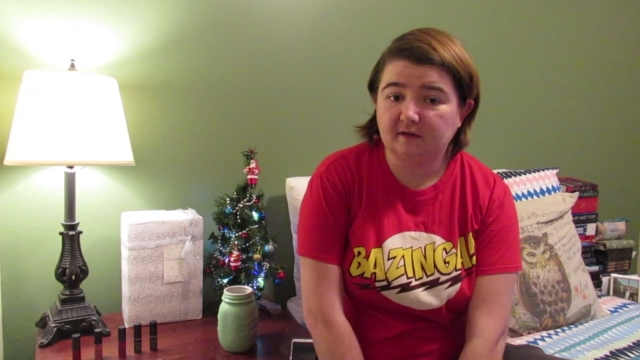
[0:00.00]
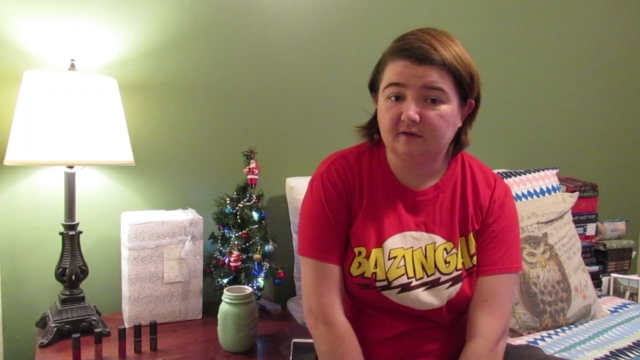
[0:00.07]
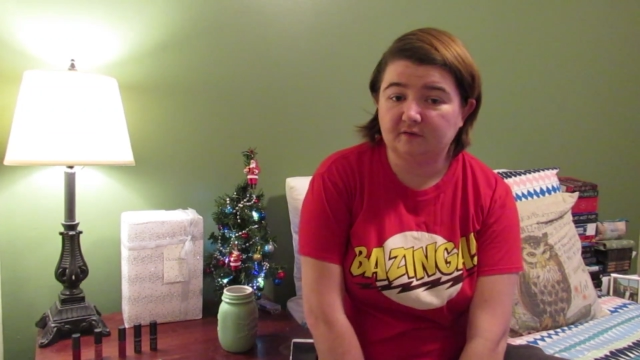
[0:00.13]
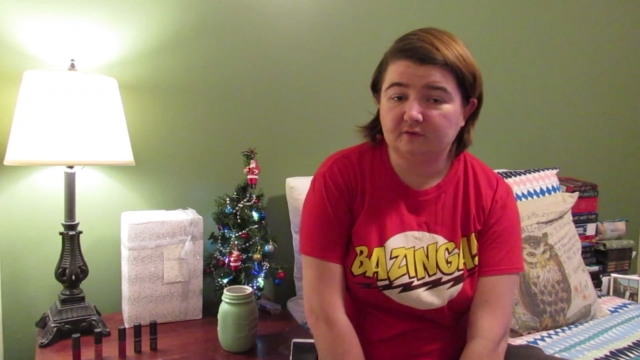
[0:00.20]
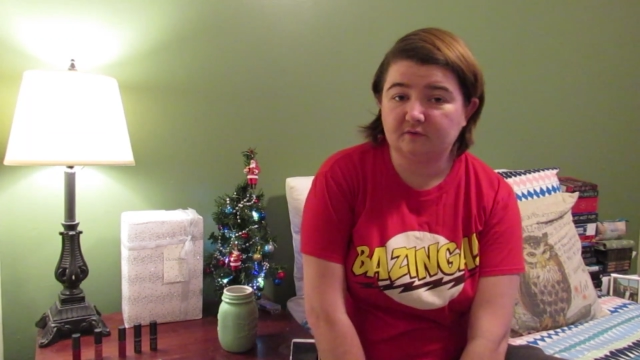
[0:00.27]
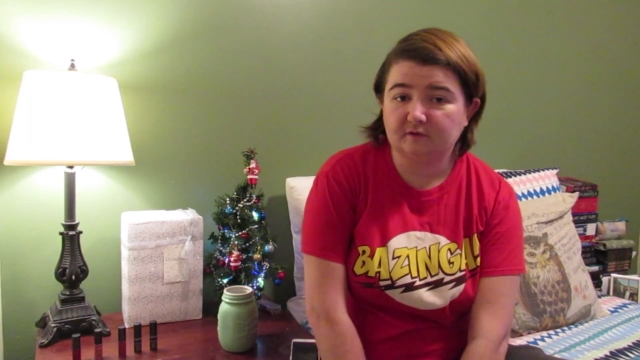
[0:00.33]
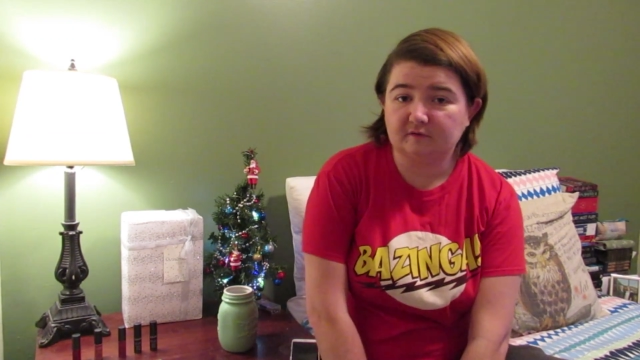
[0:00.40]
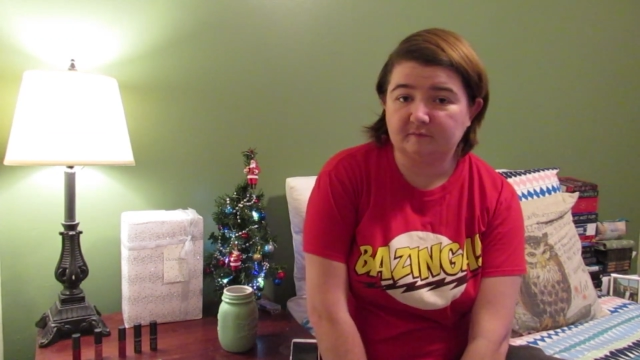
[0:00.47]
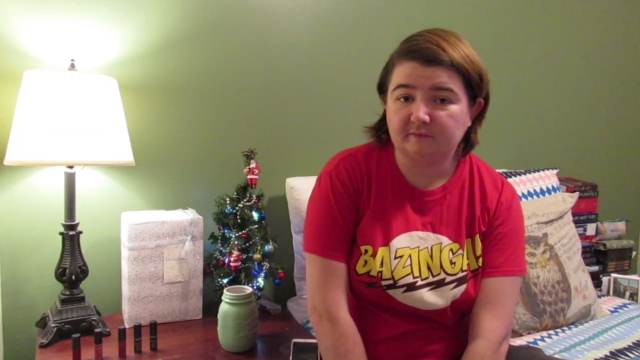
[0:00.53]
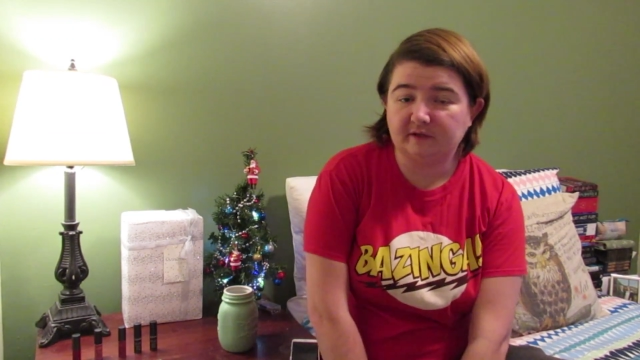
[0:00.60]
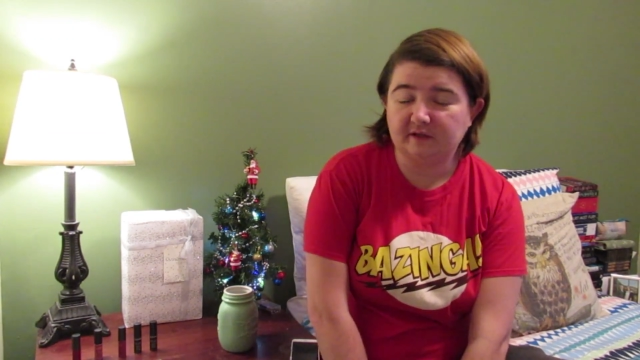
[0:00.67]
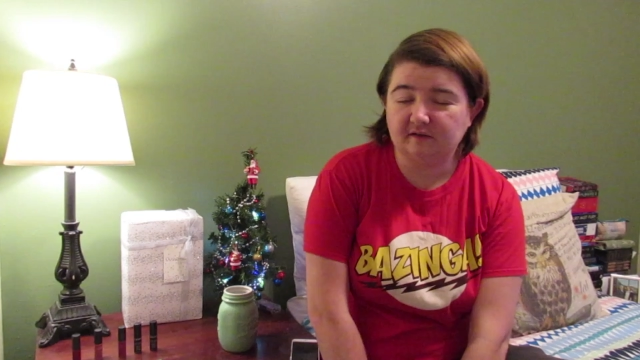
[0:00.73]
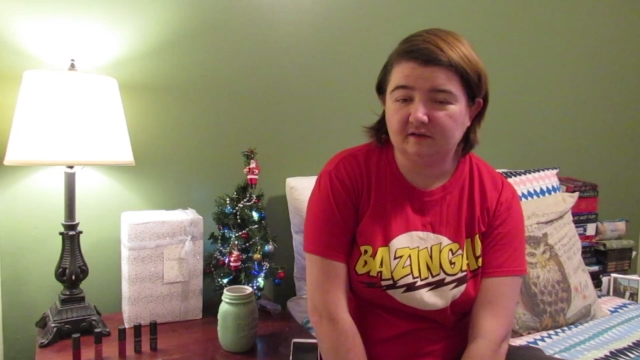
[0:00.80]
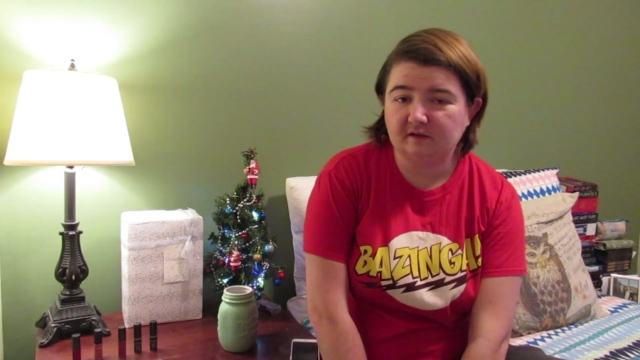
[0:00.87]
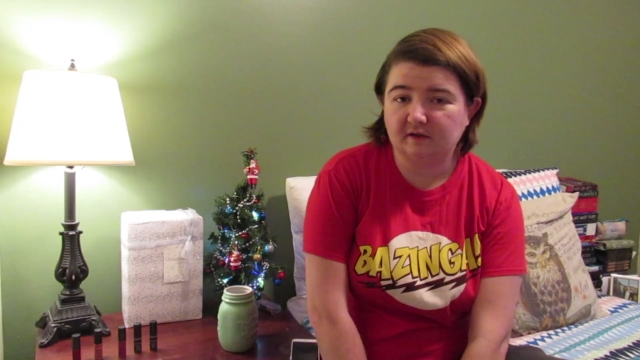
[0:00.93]
is sort of
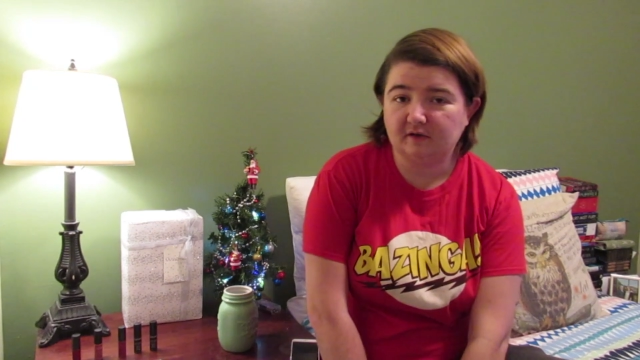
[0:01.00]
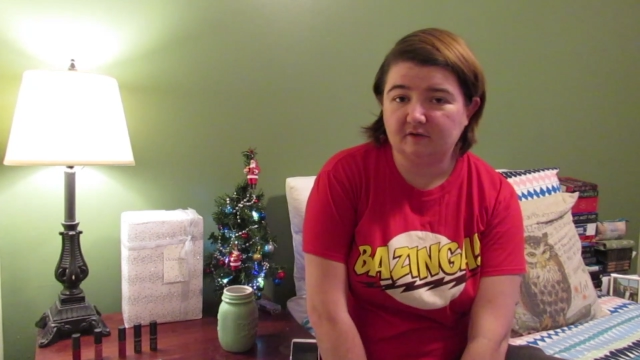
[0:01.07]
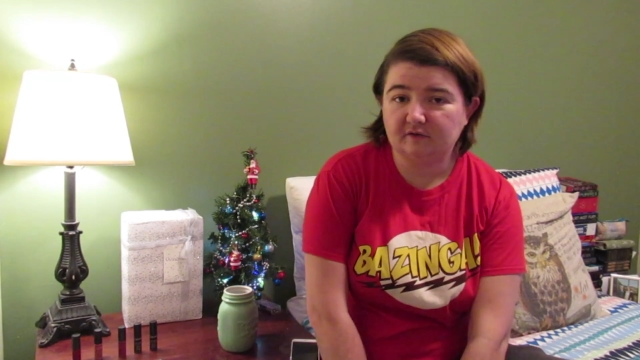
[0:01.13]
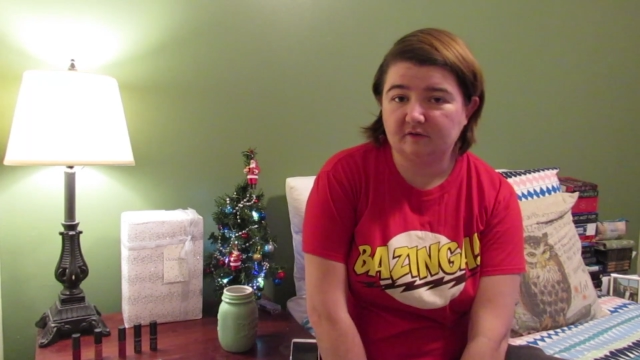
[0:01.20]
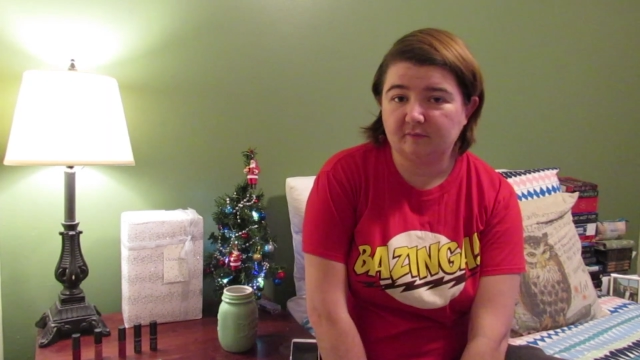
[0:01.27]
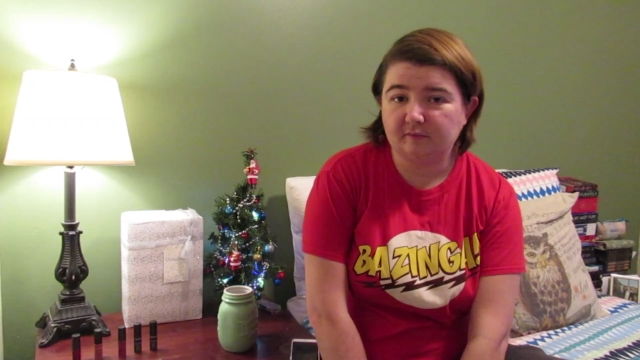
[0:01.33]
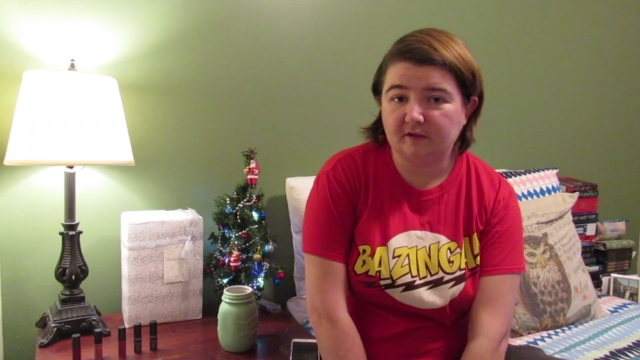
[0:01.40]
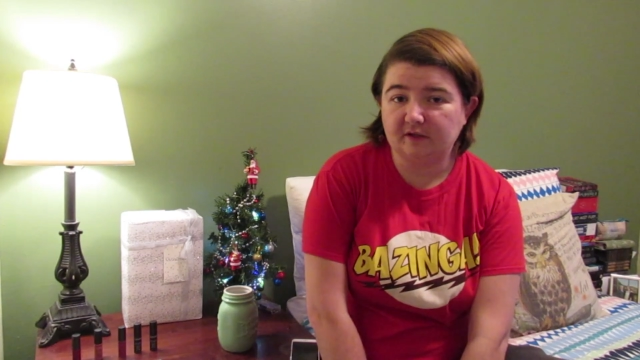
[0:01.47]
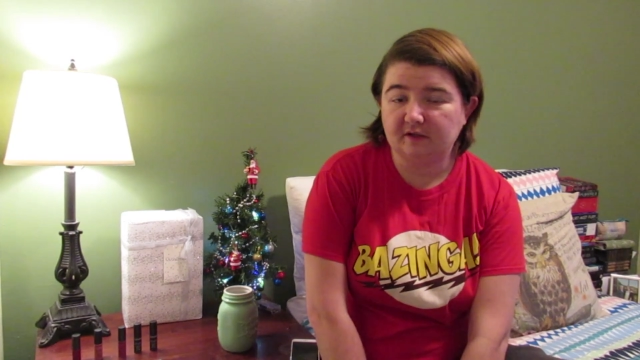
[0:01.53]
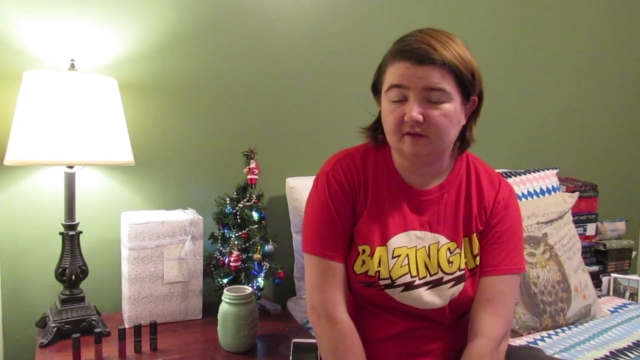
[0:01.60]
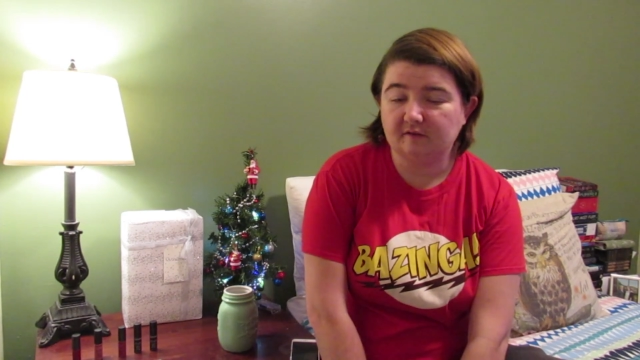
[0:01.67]
painted out to be